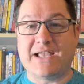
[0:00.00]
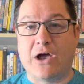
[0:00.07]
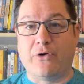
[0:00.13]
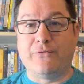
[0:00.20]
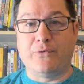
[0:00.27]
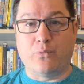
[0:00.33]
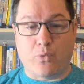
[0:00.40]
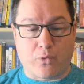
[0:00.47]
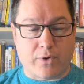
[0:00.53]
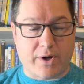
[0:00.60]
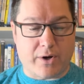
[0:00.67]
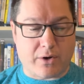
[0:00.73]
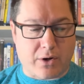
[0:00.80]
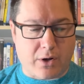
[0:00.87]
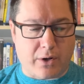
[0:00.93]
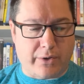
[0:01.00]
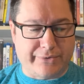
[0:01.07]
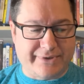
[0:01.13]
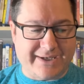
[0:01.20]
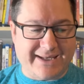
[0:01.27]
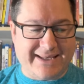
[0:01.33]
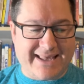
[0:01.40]
elven warrior
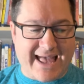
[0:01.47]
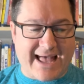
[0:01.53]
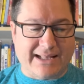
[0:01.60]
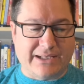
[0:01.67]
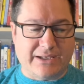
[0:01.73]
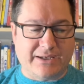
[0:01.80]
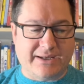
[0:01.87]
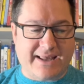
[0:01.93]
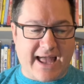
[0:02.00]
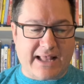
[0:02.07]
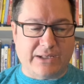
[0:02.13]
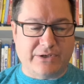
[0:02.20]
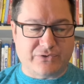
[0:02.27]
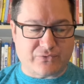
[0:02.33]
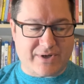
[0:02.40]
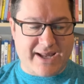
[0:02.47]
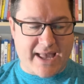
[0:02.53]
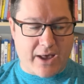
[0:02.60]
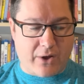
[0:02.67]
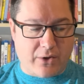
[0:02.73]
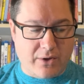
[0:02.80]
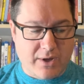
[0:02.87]
called Gal
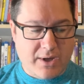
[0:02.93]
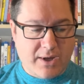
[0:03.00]
Galadriel.